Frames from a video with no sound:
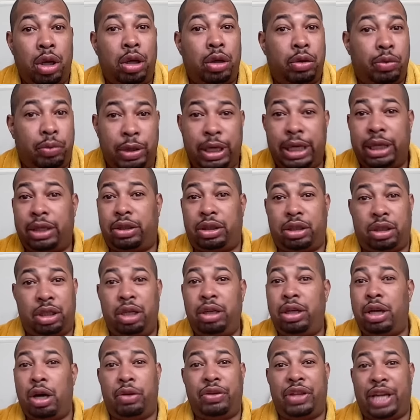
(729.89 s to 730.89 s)
which, you
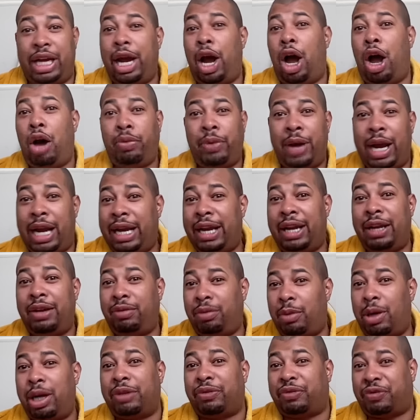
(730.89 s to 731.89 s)
know, they already,
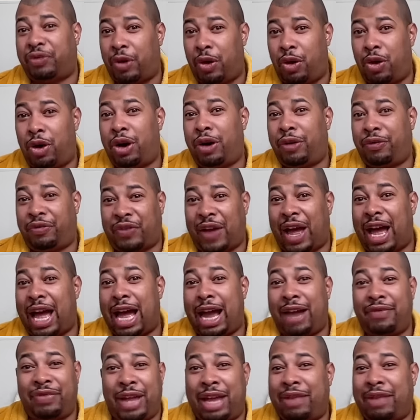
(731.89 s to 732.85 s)
what, 4 or 5,